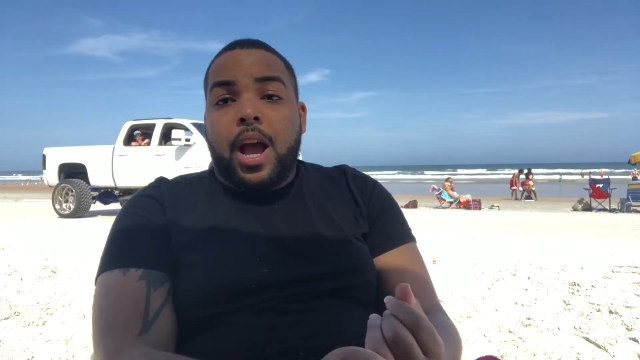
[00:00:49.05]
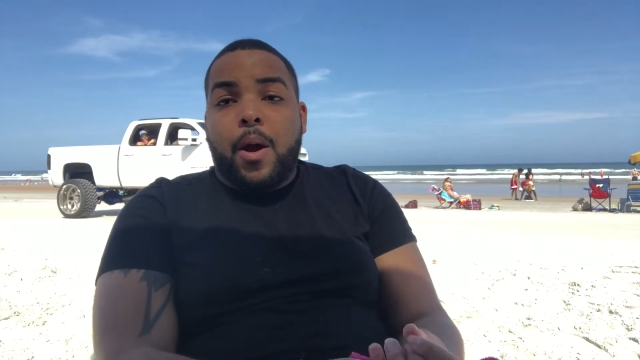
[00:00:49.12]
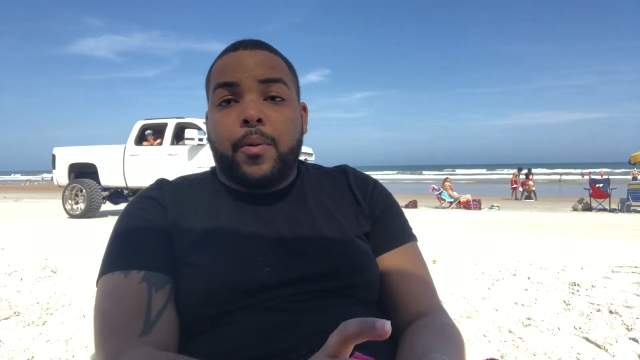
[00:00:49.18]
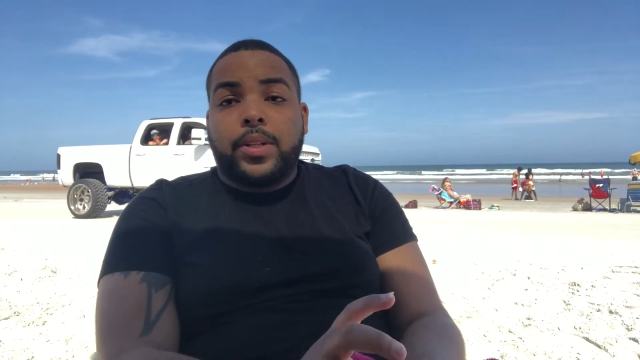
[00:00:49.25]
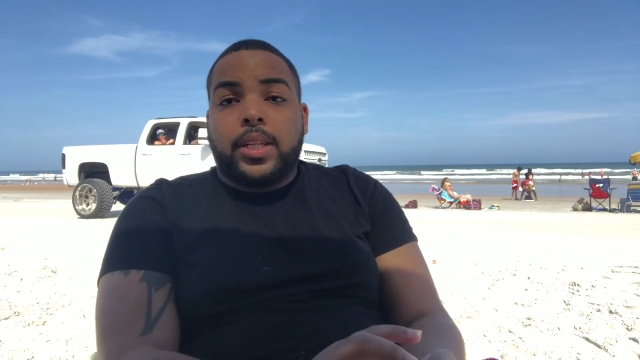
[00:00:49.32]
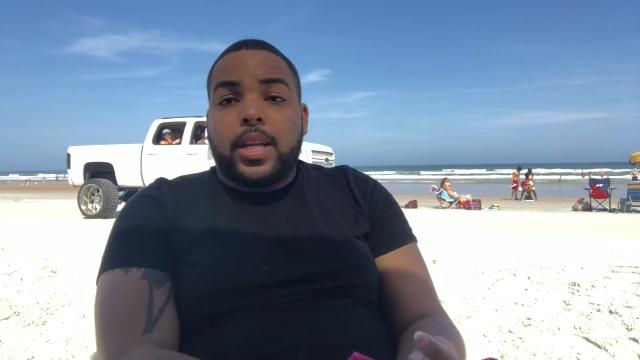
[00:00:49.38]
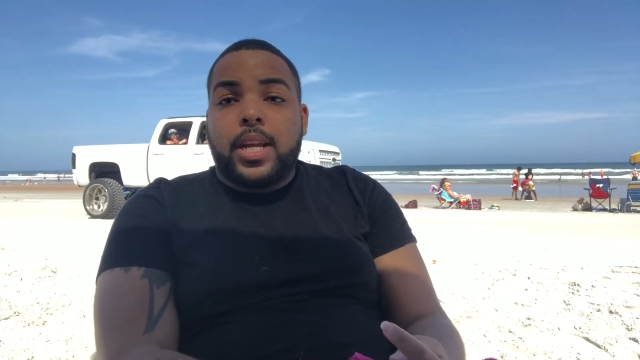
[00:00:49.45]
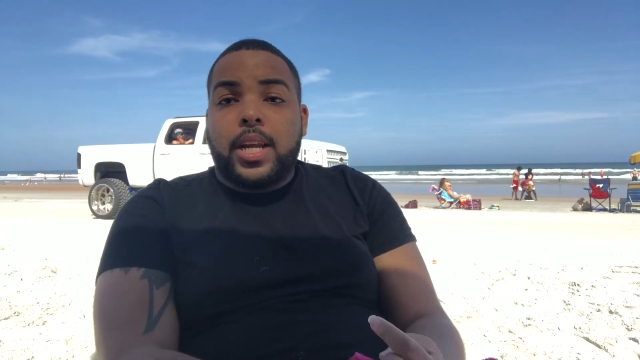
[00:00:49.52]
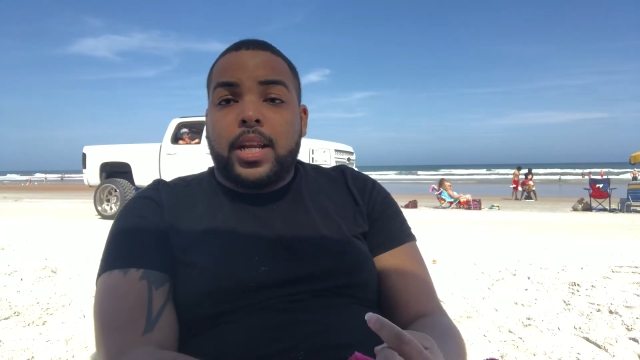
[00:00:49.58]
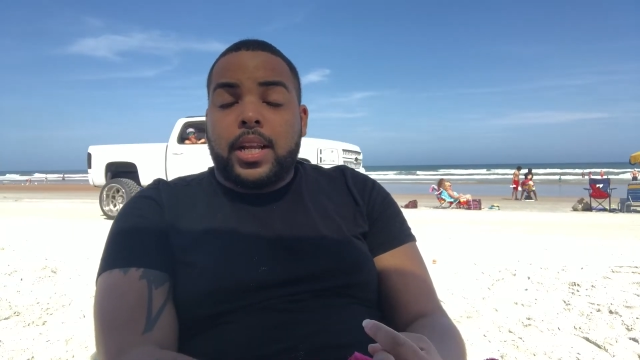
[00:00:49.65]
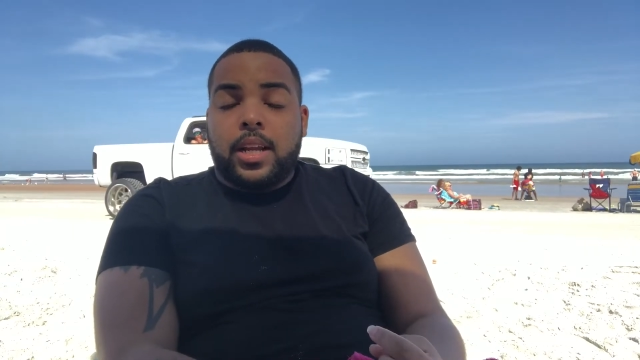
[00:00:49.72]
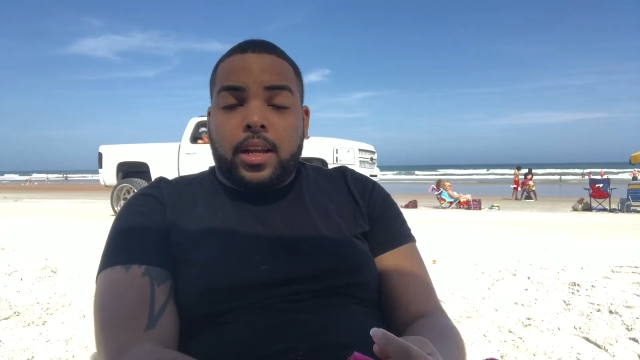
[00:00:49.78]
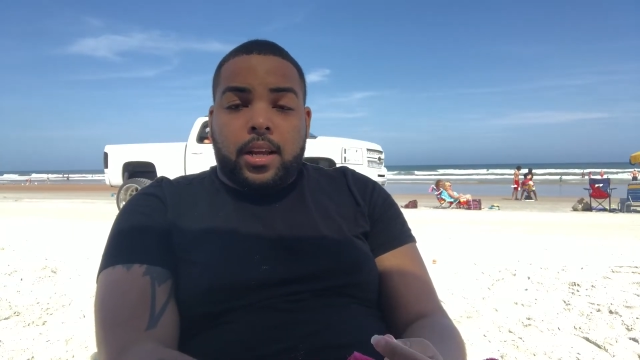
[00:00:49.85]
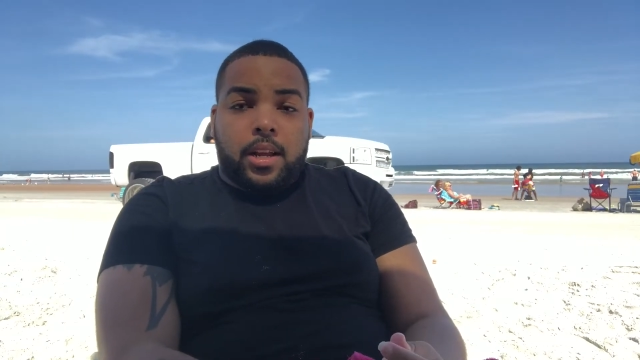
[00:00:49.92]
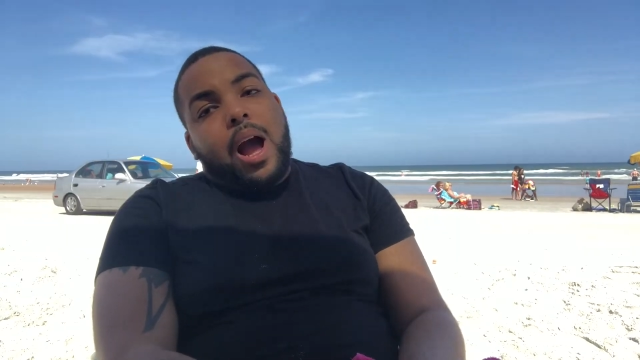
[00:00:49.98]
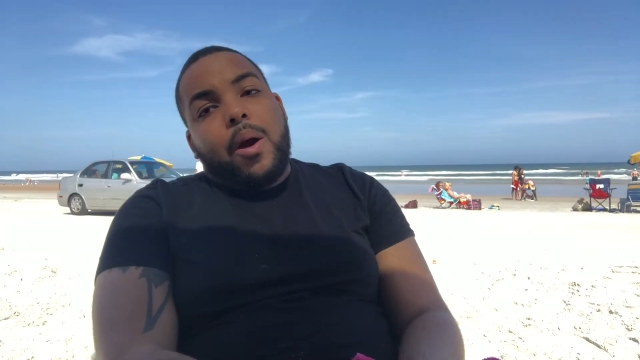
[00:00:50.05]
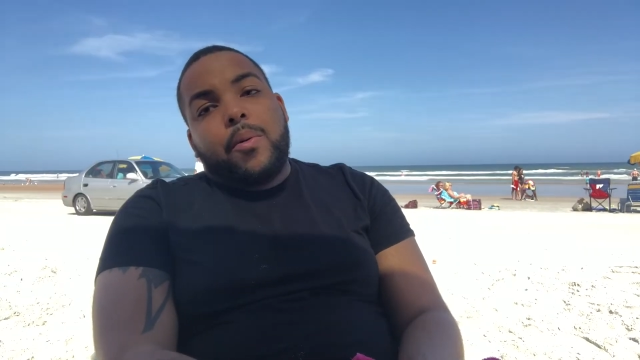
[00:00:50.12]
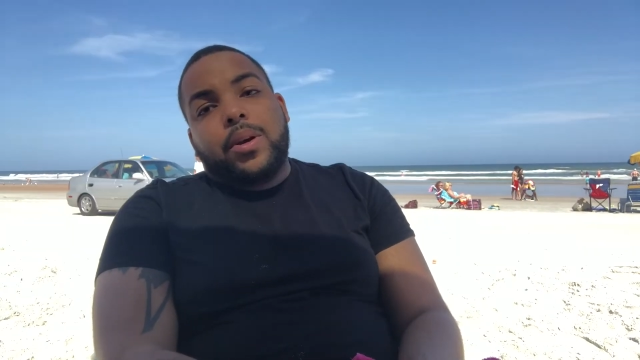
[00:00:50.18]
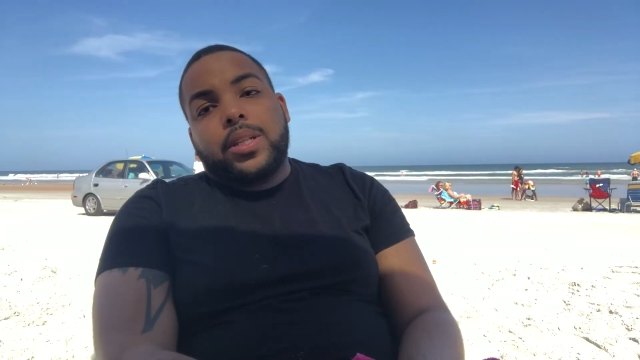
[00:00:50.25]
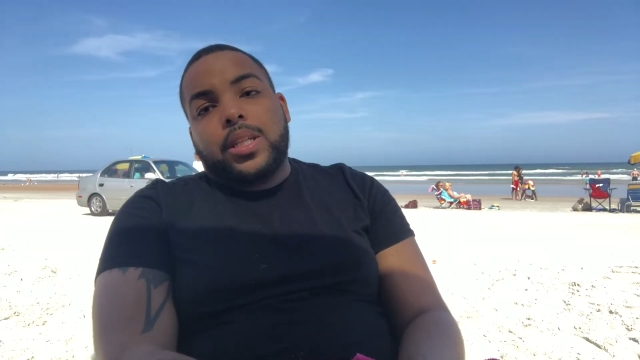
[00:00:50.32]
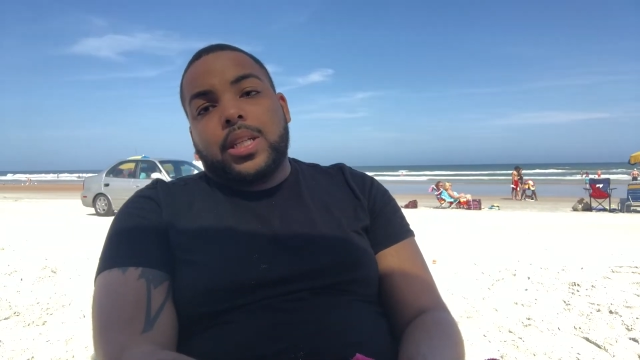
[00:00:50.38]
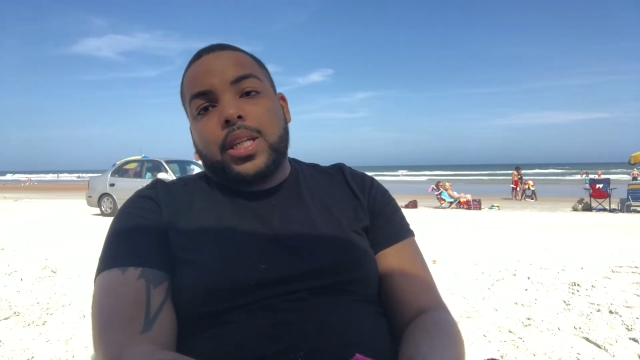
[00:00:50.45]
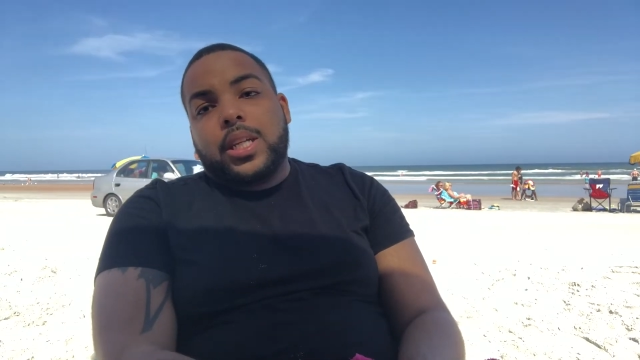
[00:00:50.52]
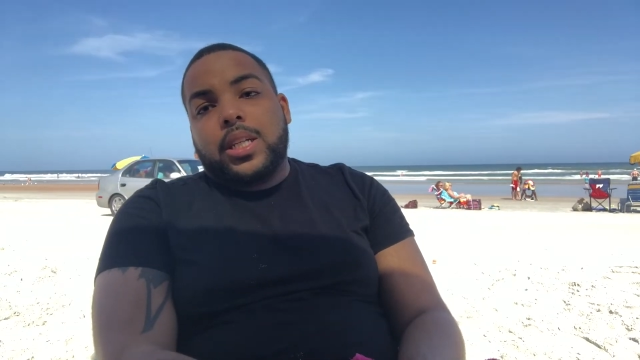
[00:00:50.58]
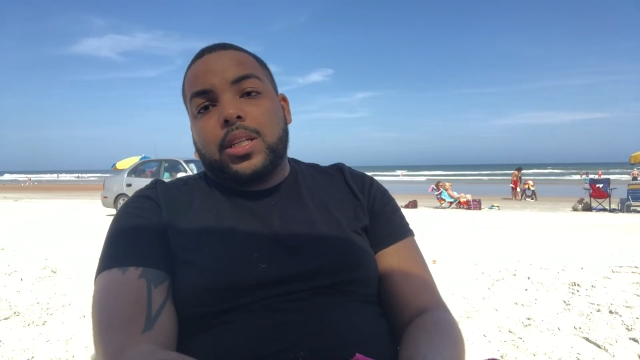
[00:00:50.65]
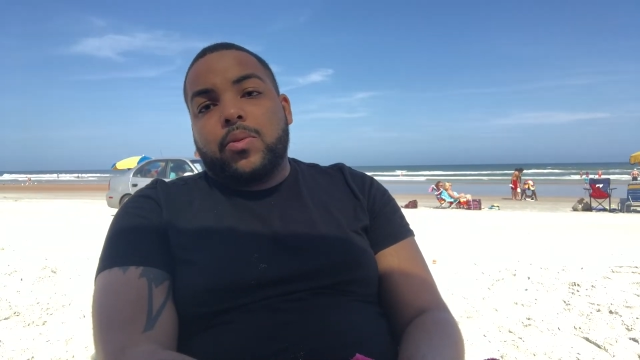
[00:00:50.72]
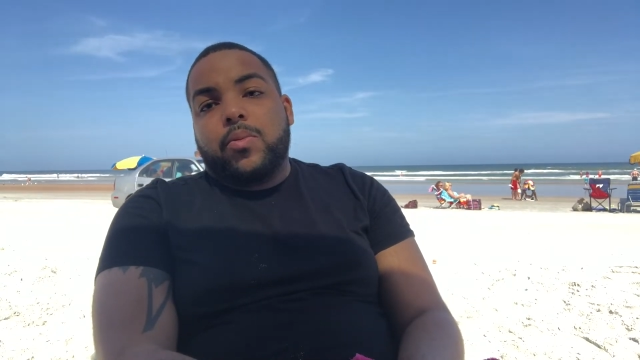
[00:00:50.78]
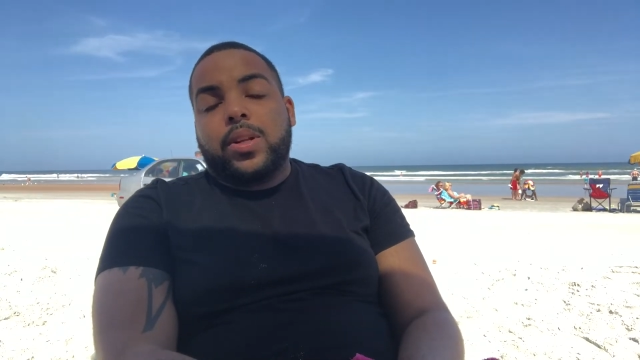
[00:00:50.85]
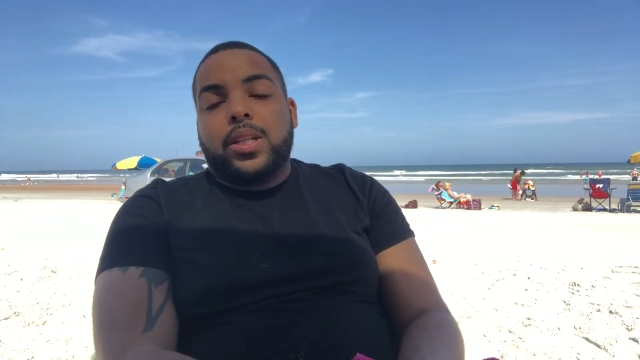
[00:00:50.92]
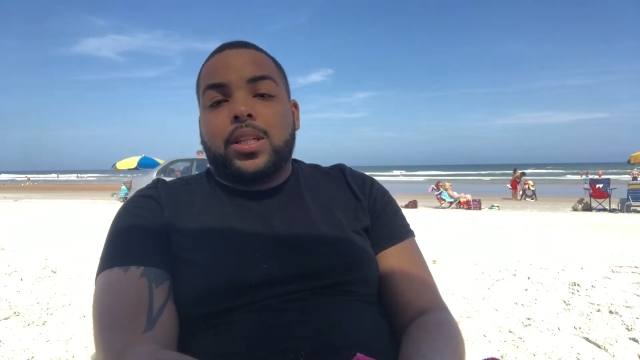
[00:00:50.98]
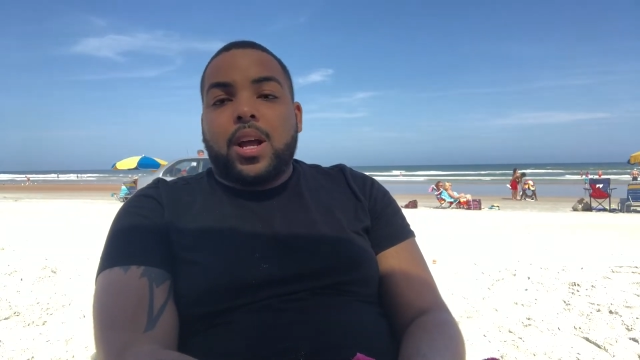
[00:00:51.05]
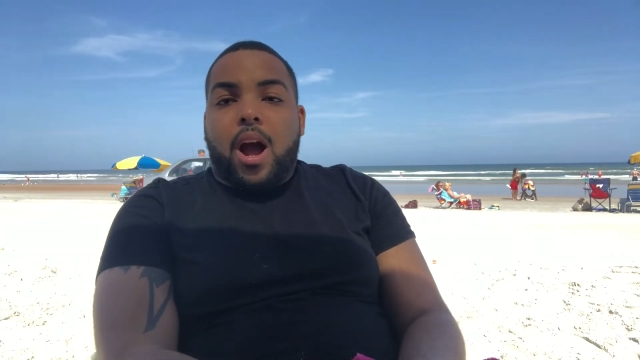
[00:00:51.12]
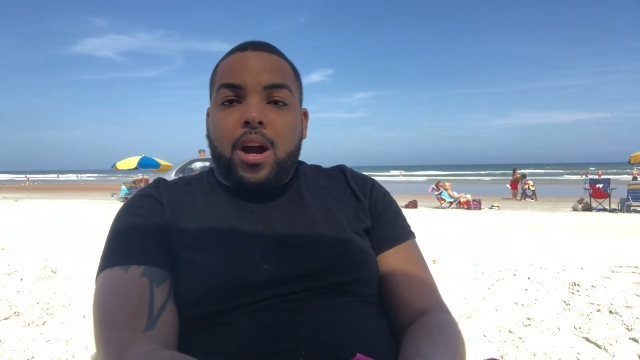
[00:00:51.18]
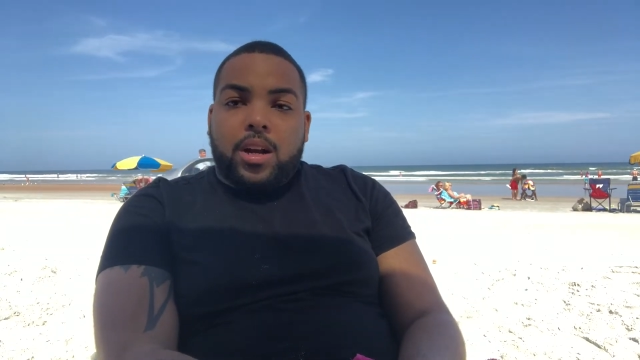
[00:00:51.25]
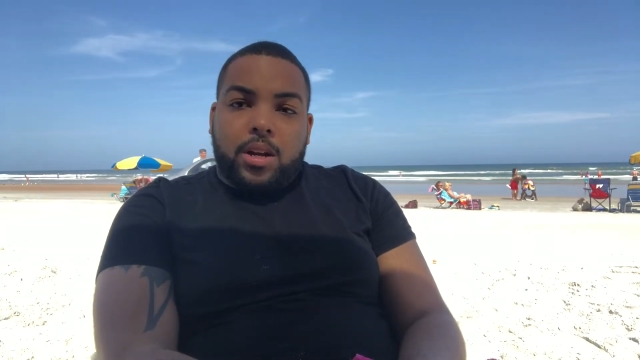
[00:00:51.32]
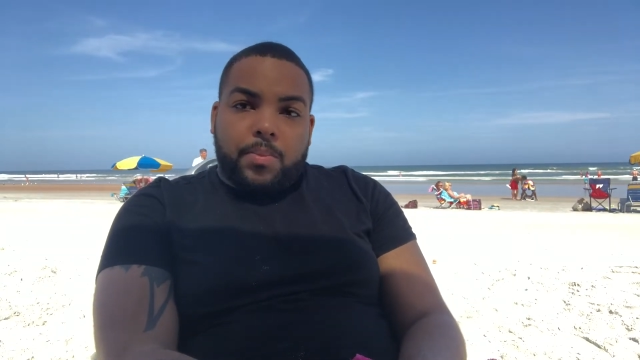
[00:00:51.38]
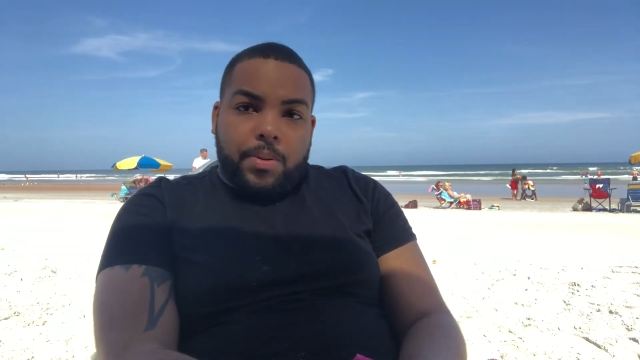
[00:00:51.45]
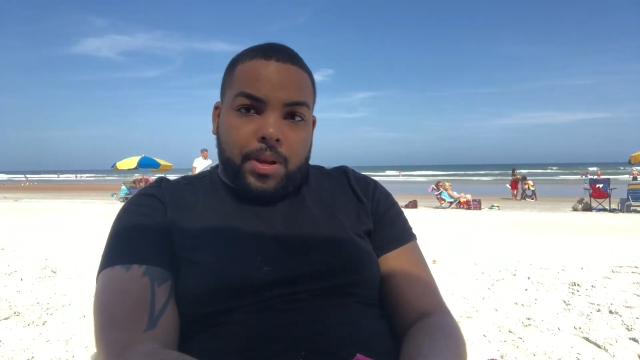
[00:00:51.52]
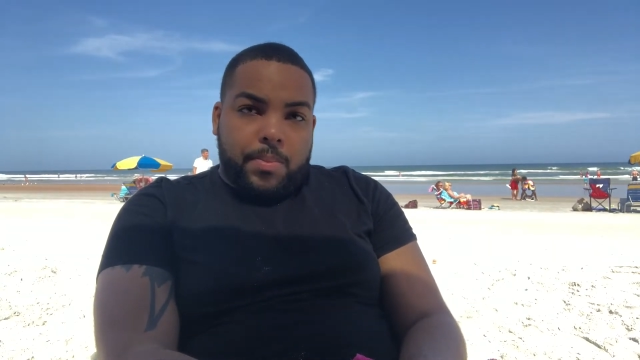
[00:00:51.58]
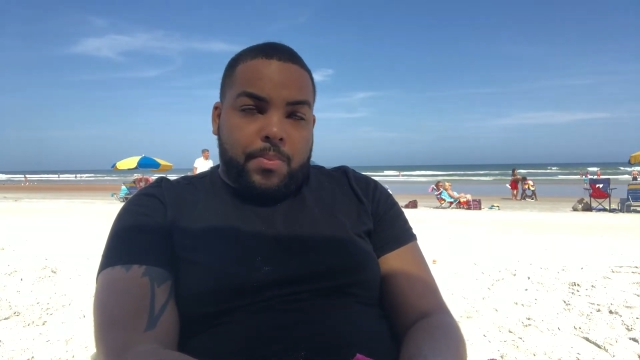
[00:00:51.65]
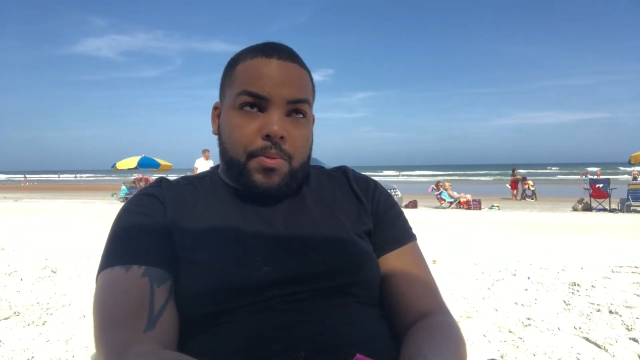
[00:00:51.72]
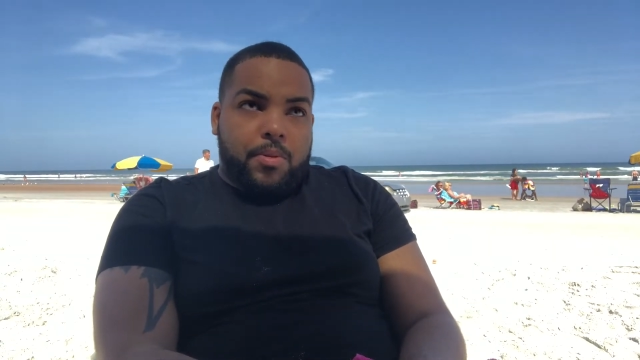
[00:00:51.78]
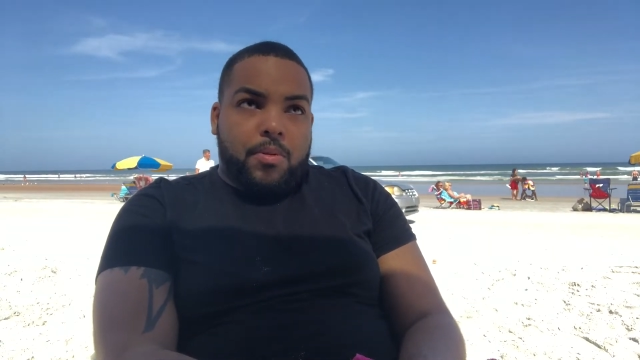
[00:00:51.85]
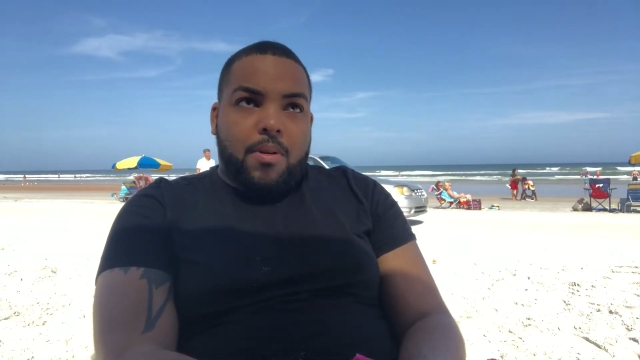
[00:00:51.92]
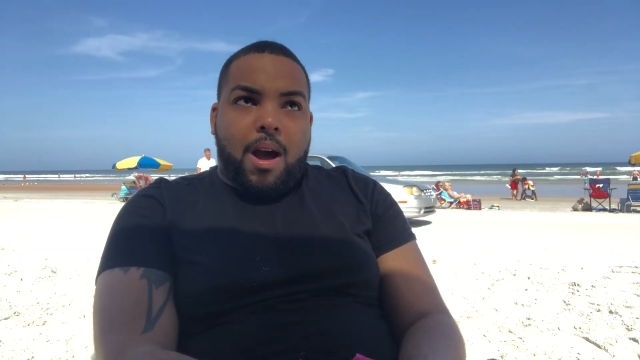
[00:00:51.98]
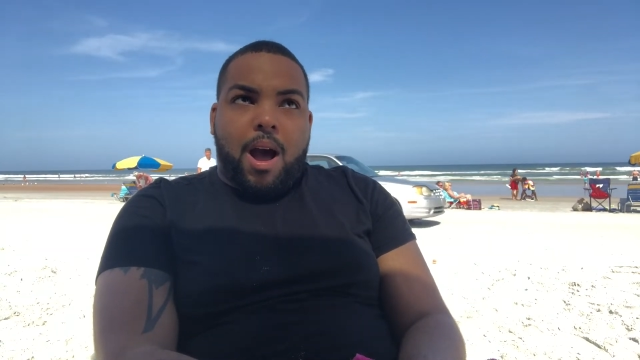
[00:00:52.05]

I wasn't eating, I wasn't really talking to people,